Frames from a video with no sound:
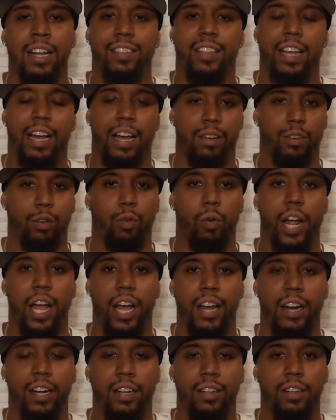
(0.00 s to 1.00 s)
that
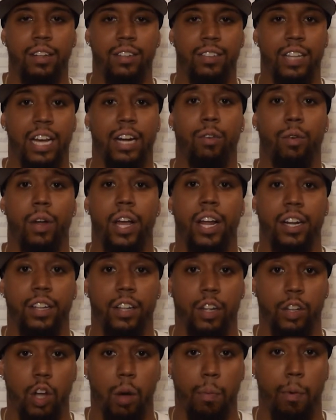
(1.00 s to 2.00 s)
created
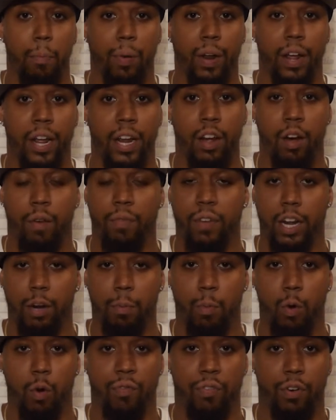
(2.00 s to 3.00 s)
the double play
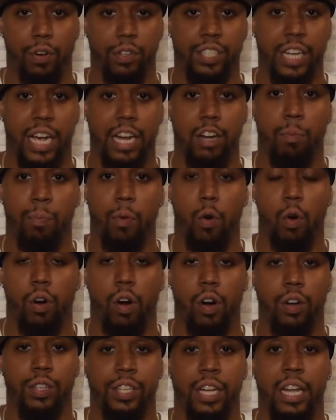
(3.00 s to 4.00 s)
available for Xander
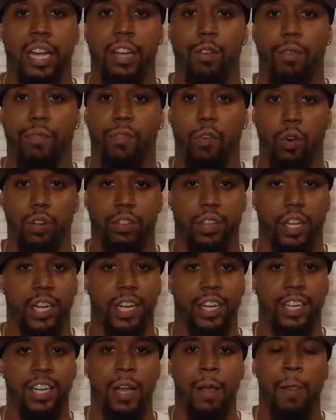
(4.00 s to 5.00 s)
Bogaerts in the 4th
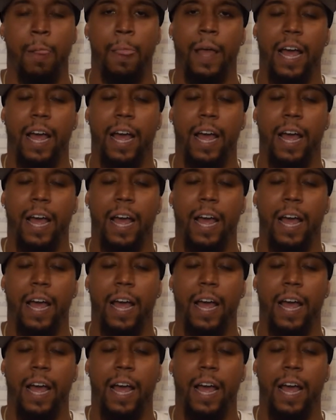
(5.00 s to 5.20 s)
inning